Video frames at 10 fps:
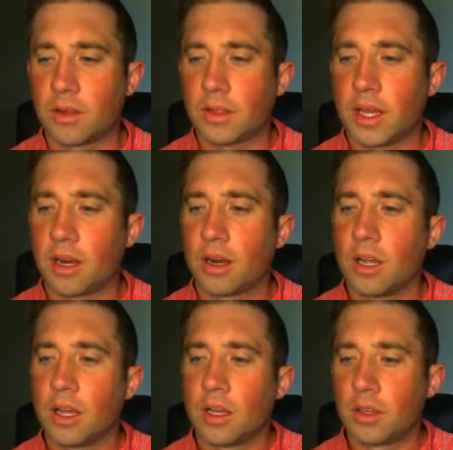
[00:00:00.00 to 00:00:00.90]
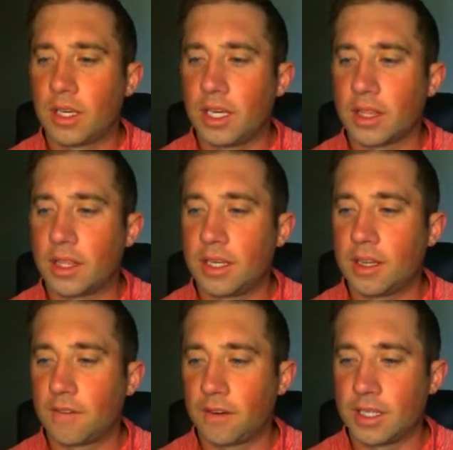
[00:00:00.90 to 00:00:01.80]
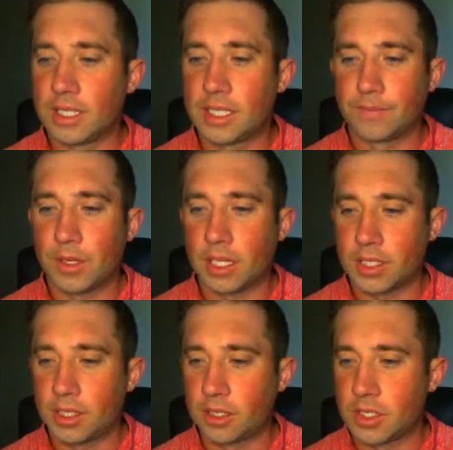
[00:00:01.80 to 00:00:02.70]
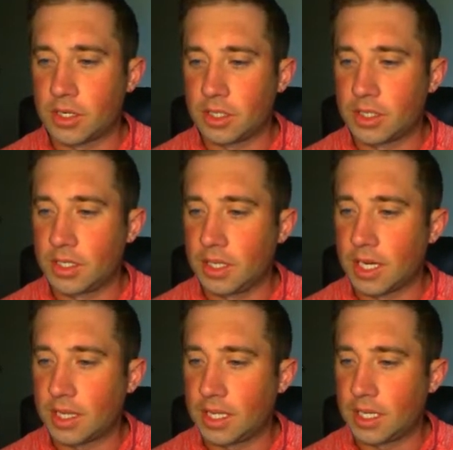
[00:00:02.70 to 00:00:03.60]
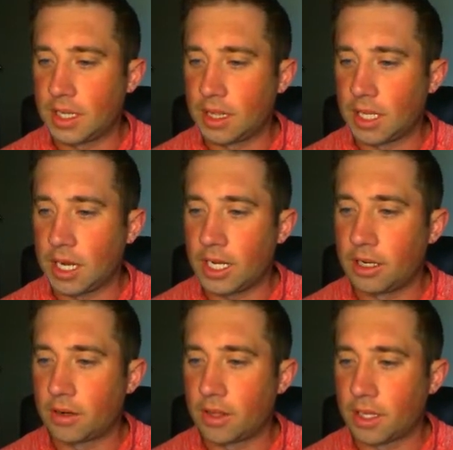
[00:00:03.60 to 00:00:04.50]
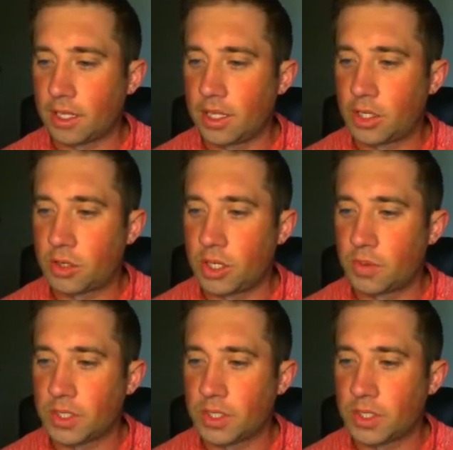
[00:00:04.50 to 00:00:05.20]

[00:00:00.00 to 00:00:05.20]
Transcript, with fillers: there, looking at the different clusters, and you can see that the line or the, the tree was